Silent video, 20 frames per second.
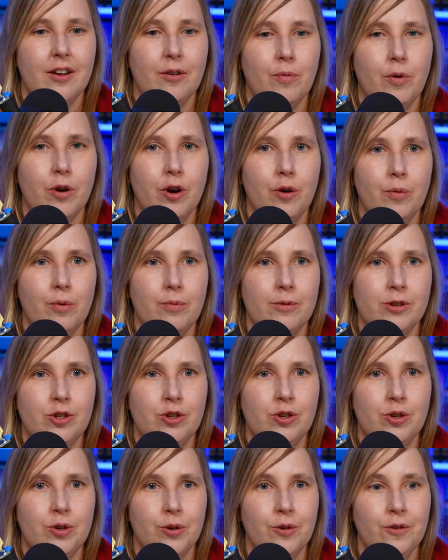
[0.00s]
Wonder Woman's
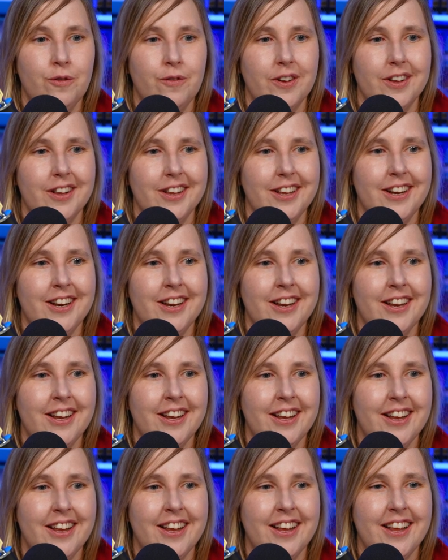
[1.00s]
true villain.
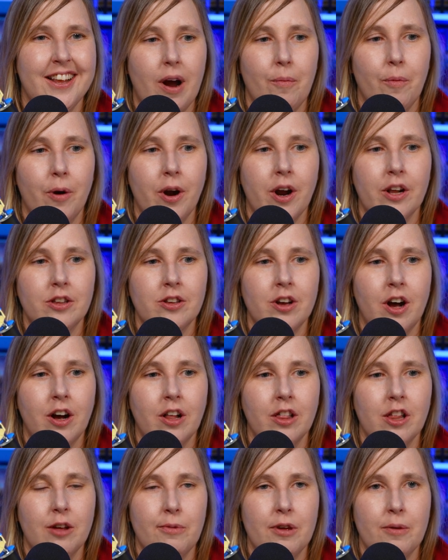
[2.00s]
We're going to talk a
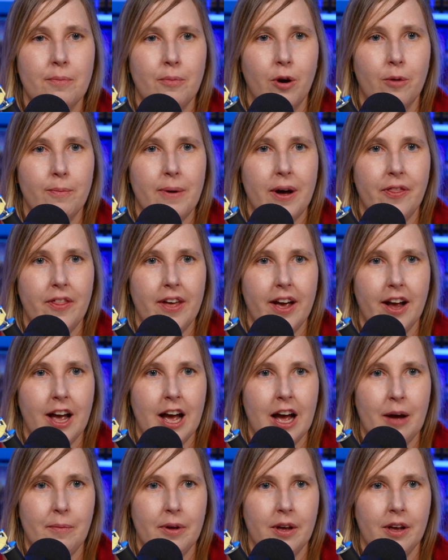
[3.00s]
little bit more about that
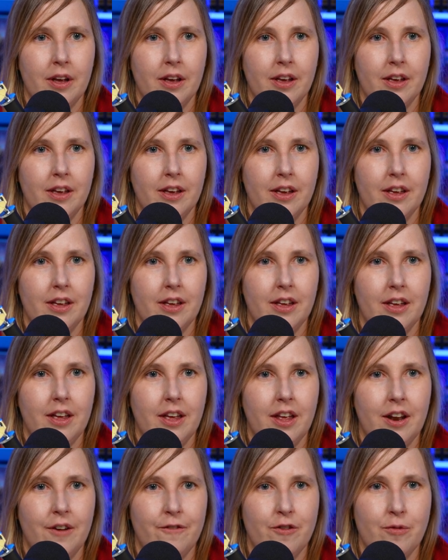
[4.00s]
comic
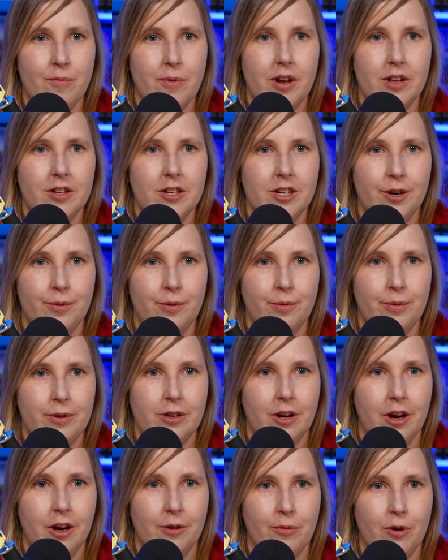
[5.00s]
in a few minutes here when we
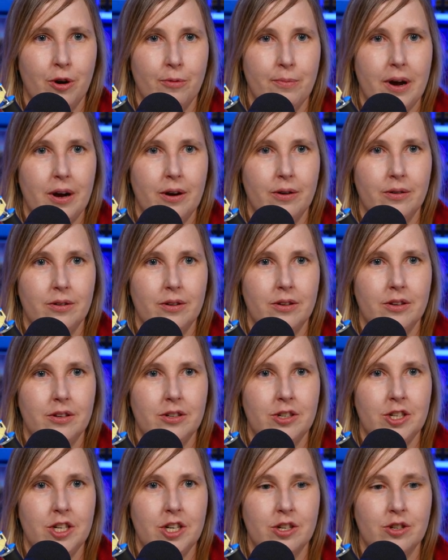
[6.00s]
talk more about
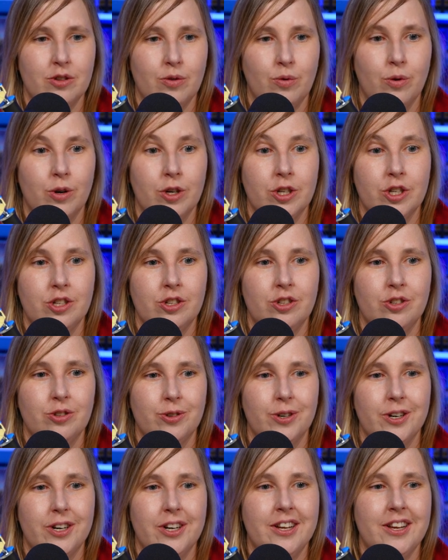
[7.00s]
Cheetah's origin
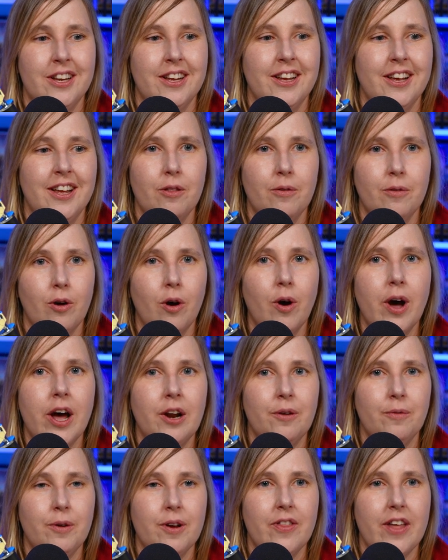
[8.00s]
story. Go ahead
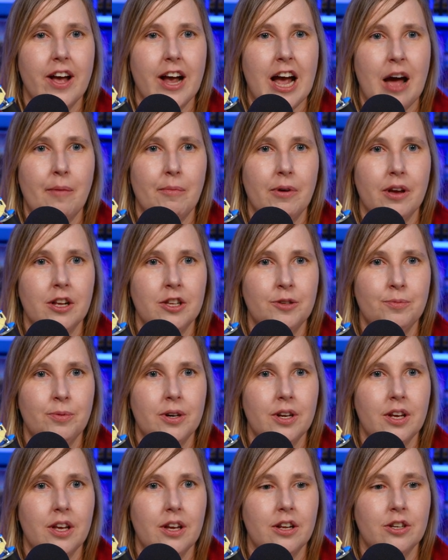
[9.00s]
and read that comic. It's
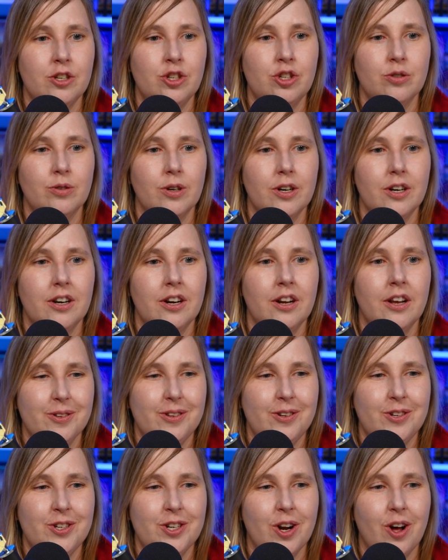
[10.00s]
pretty good. It's short.
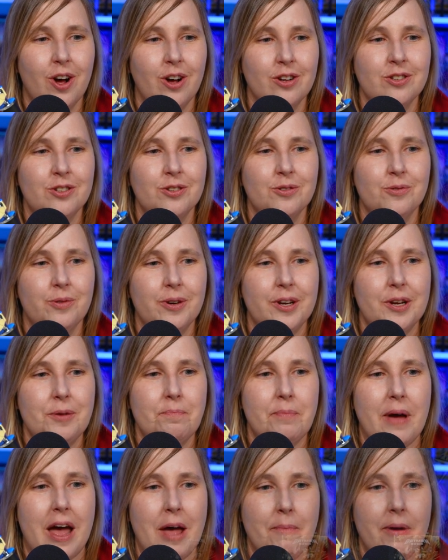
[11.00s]
You should also read
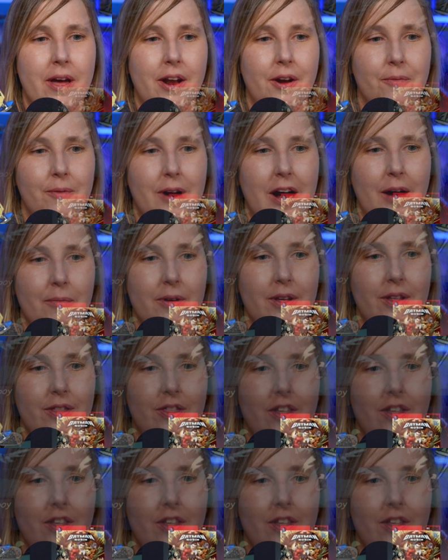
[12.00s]
Batman and Robin,